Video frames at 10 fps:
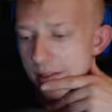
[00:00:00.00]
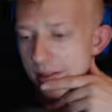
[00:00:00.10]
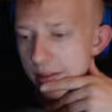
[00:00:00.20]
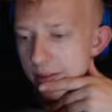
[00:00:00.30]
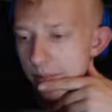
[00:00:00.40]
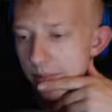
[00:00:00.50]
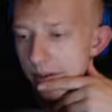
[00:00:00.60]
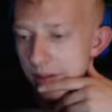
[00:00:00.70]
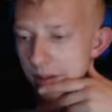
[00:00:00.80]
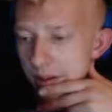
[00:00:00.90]

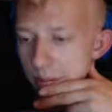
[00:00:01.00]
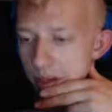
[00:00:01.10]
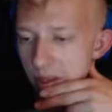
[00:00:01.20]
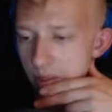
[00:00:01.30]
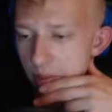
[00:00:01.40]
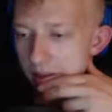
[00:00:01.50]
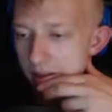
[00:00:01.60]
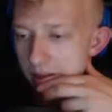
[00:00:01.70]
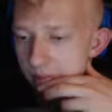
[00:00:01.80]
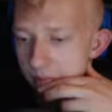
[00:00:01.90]
not gonna bother with
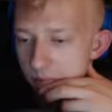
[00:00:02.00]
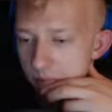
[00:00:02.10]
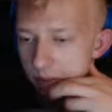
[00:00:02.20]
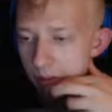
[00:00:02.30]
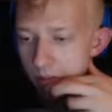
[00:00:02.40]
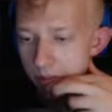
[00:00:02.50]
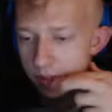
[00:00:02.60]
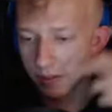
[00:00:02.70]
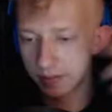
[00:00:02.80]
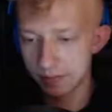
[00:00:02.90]
that. I'm just
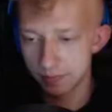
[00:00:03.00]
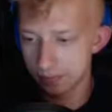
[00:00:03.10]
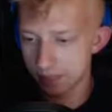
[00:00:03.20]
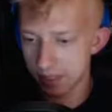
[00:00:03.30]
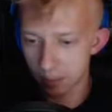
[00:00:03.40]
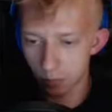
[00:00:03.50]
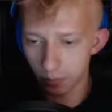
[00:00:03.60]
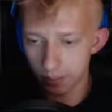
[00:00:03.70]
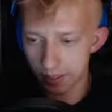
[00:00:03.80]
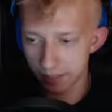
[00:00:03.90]
gonna take what
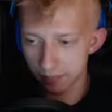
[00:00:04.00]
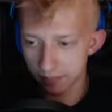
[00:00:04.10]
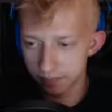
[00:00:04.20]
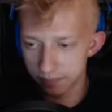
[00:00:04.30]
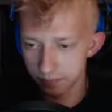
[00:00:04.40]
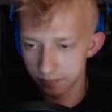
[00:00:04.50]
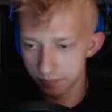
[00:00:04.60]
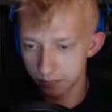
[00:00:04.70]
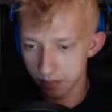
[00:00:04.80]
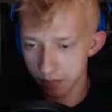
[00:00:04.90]
we have
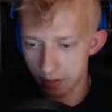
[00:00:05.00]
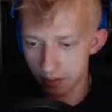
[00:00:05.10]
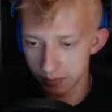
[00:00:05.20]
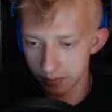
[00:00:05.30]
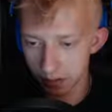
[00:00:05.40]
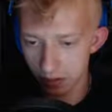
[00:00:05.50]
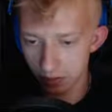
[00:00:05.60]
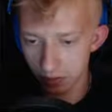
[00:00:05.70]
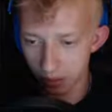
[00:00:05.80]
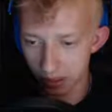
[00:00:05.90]
and
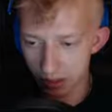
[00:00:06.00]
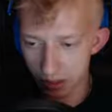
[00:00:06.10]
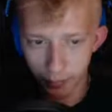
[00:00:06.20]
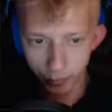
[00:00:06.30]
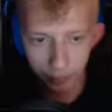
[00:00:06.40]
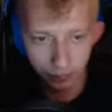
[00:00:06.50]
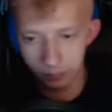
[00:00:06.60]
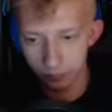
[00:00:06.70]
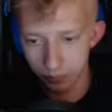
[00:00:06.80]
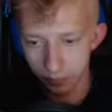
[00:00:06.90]
go back up.
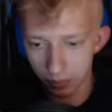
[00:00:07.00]
I'm